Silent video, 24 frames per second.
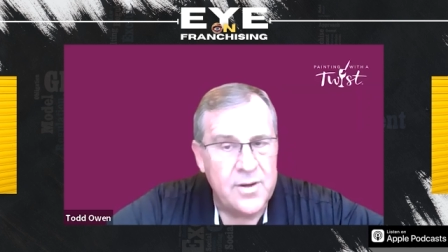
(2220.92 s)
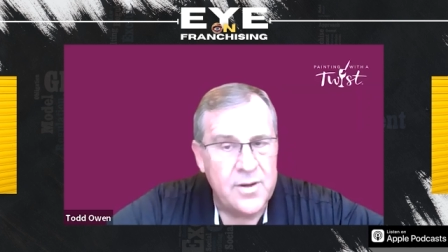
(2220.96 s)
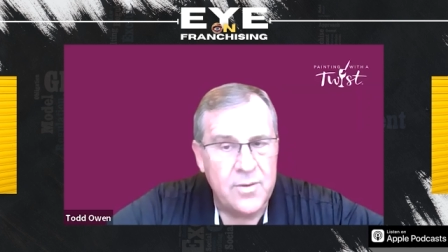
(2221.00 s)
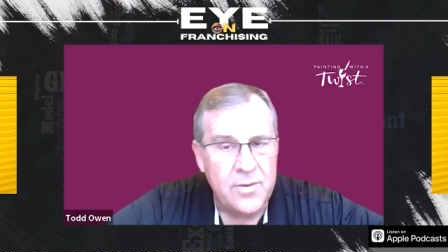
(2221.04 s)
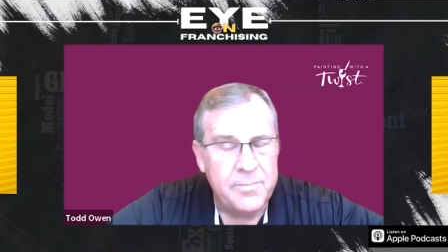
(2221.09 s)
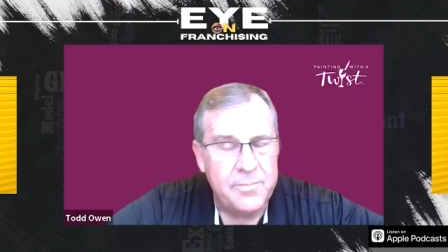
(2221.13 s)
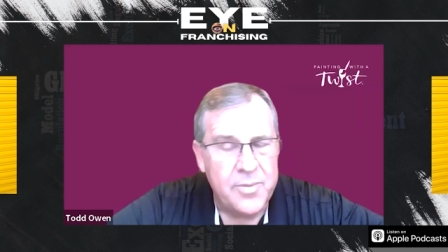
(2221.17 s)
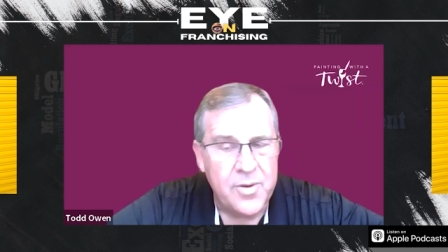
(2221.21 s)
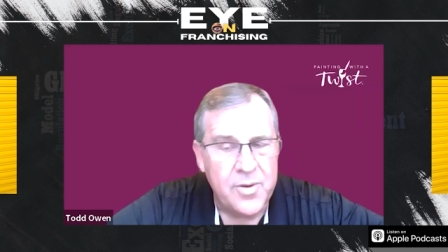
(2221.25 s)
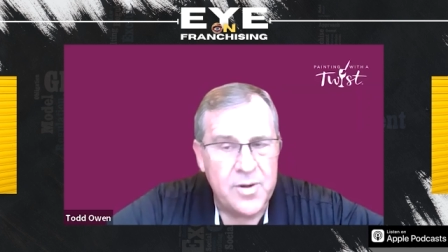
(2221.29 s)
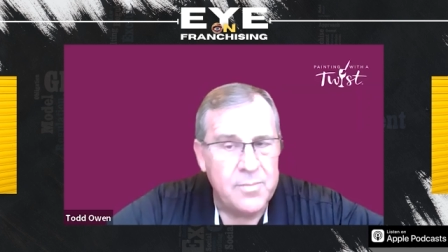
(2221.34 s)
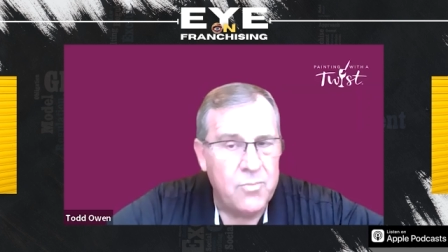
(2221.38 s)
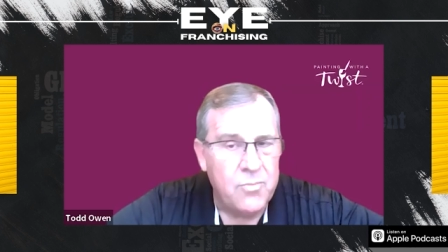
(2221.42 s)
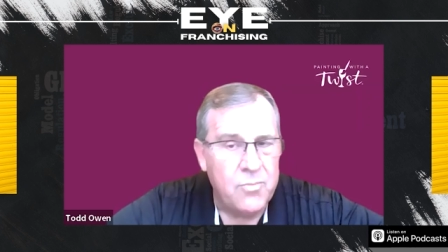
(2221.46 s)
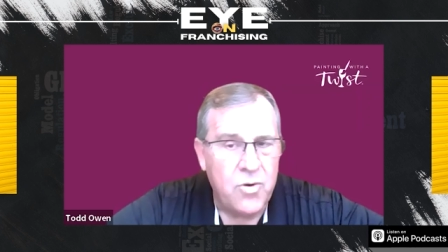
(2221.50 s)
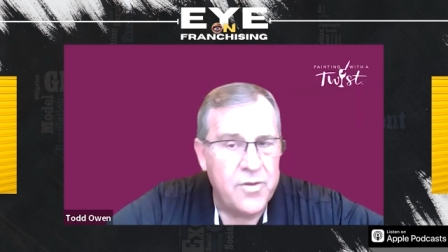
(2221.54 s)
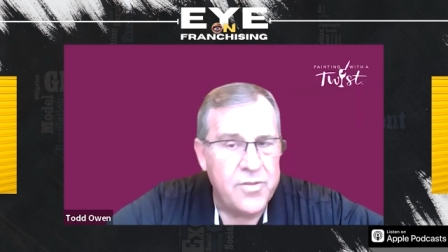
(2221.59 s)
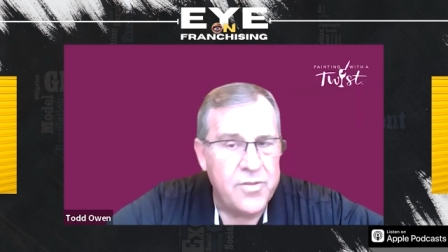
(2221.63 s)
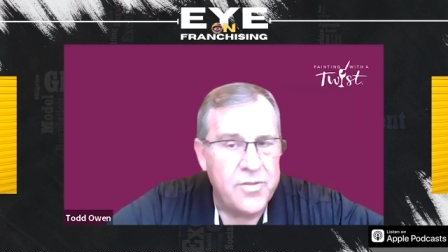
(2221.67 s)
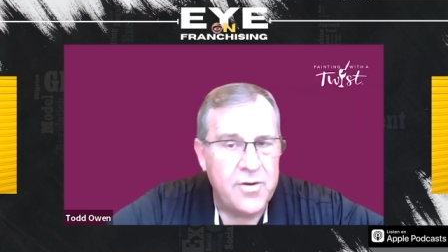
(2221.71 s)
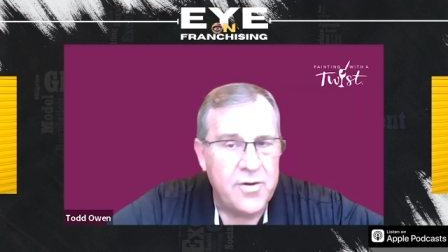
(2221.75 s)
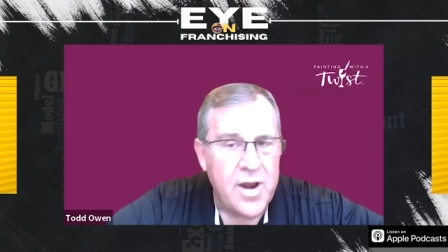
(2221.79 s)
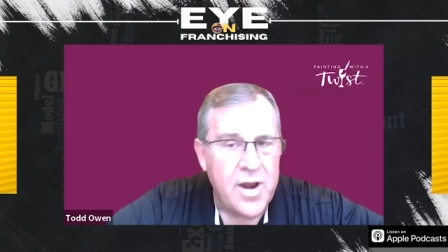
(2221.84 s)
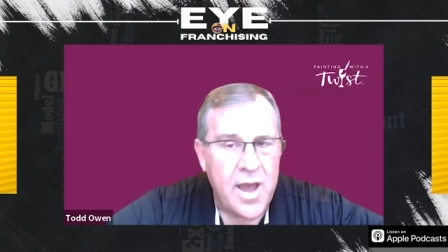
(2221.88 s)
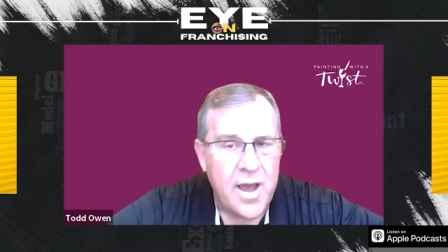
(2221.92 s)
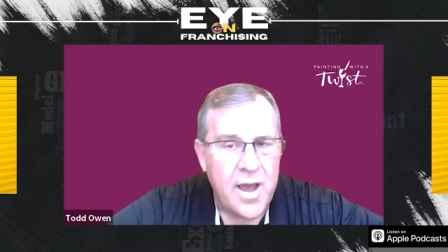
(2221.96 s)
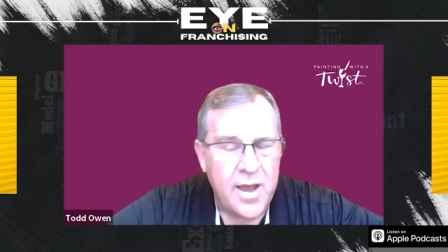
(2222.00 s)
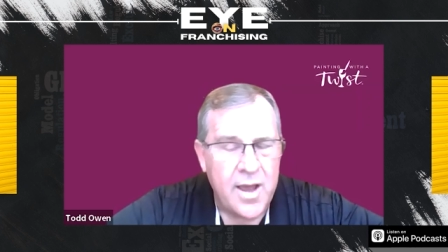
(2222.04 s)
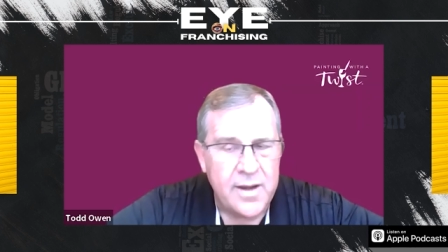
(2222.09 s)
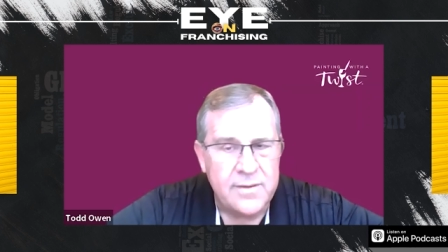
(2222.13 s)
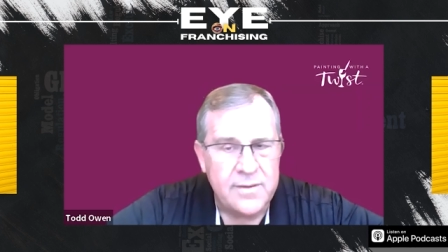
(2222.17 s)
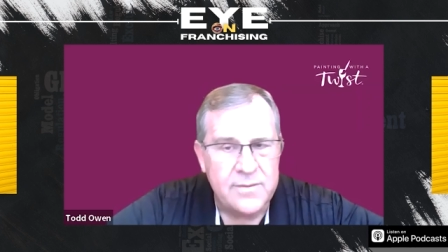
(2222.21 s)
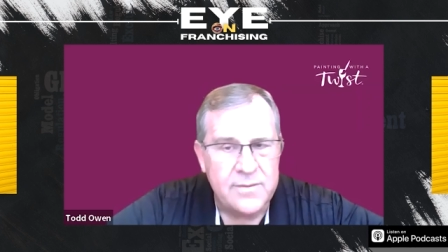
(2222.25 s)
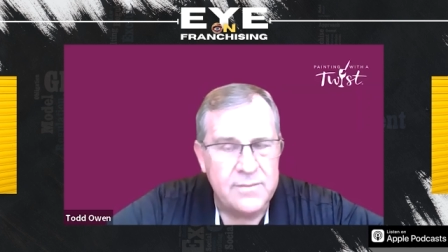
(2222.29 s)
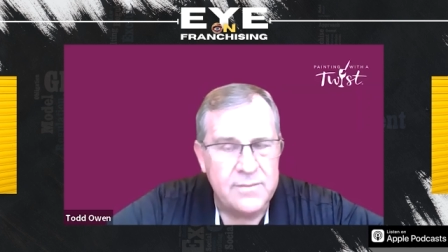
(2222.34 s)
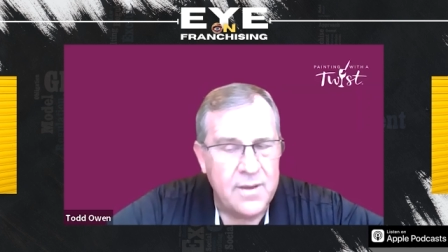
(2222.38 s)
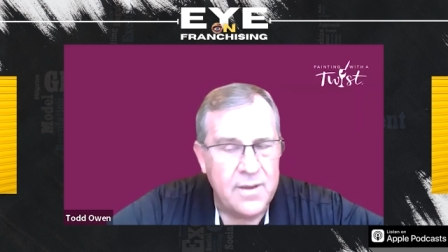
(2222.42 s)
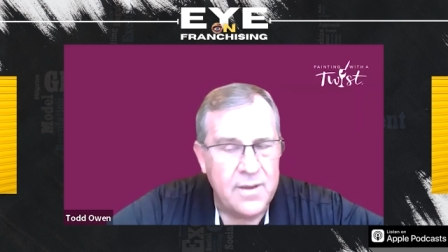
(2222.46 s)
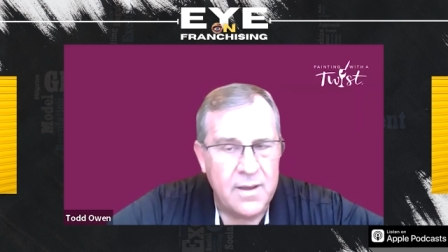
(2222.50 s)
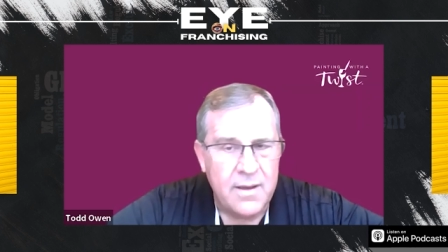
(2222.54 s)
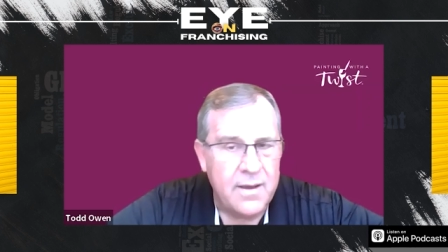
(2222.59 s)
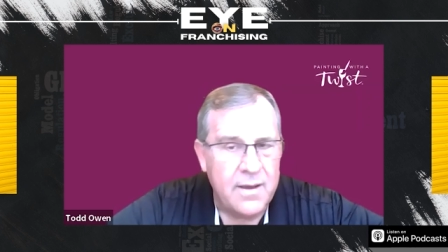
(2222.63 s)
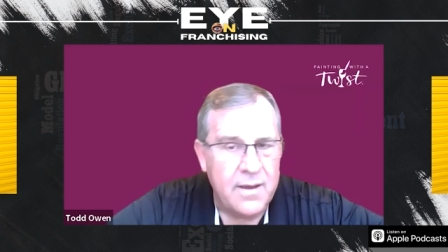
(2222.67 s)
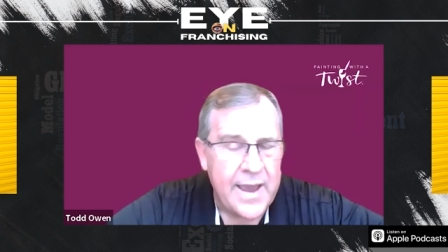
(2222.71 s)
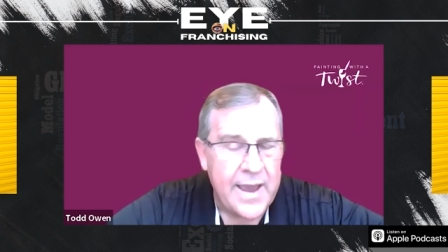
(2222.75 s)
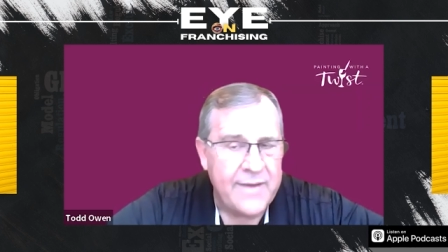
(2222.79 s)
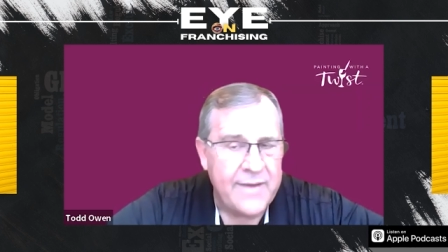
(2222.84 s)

you know, put them where they're not. Uh,